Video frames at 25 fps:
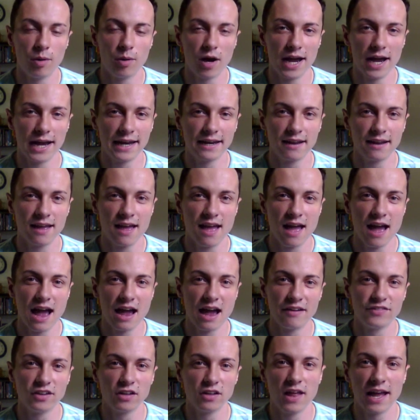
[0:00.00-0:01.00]
but
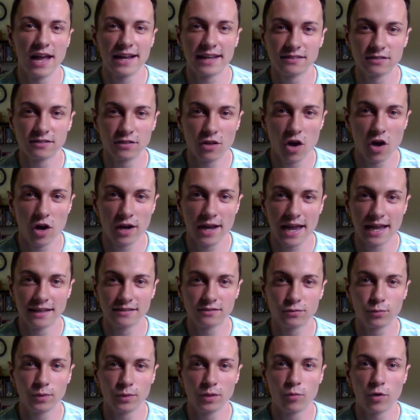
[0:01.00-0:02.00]
I feel like as long
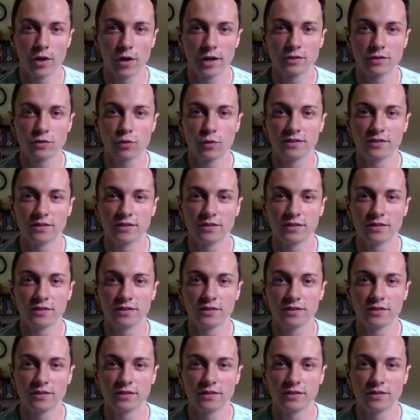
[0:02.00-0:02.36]
as we work